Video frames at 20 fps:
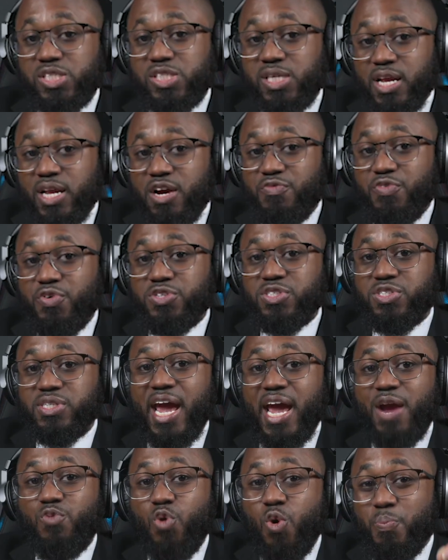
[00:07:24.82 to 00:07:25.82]
delivers
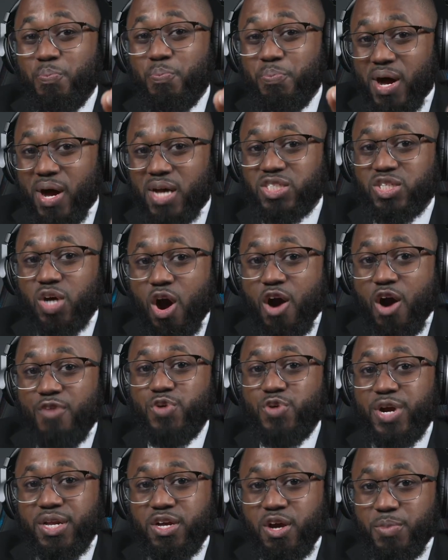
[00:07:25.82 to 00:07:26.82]
a robust
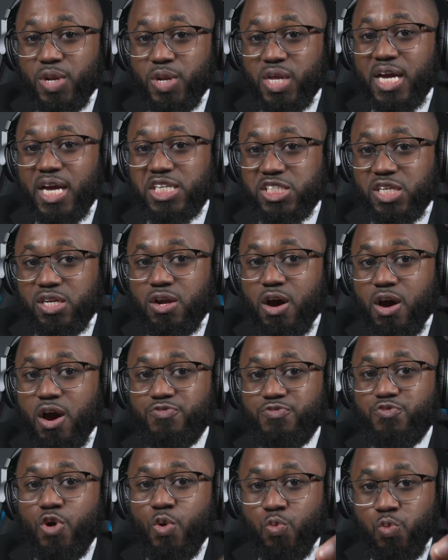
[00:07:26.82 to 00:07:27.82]
off-grid communication node
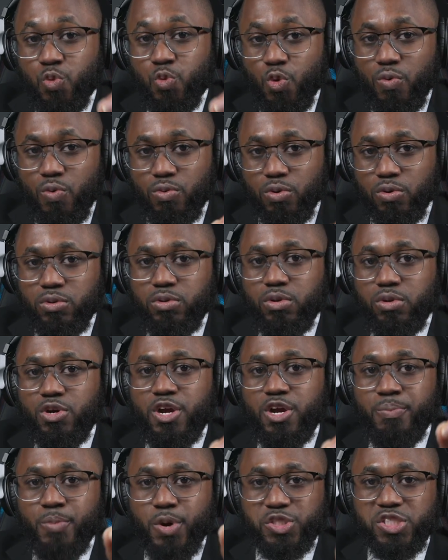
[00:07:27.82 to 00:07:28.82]
for rural,
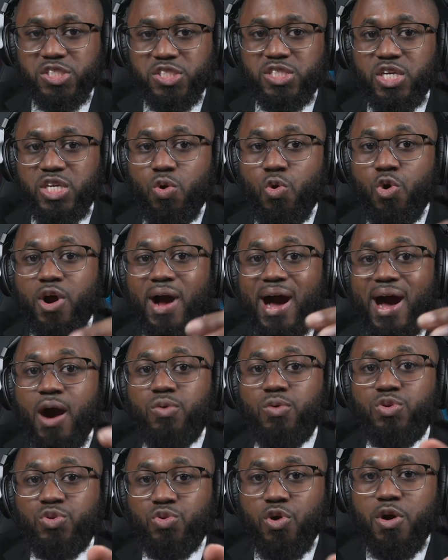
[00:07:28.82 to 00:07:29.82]
emergency, or
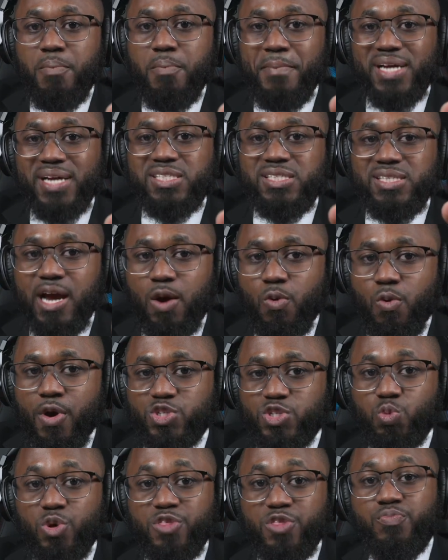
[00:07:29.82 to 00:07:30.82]
outdoor mesh
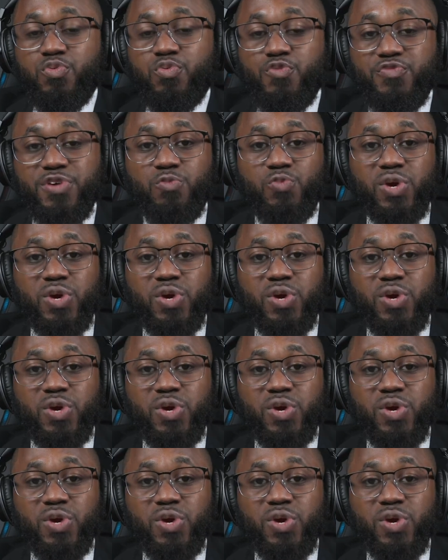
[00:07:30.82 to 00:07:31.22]
networks with proven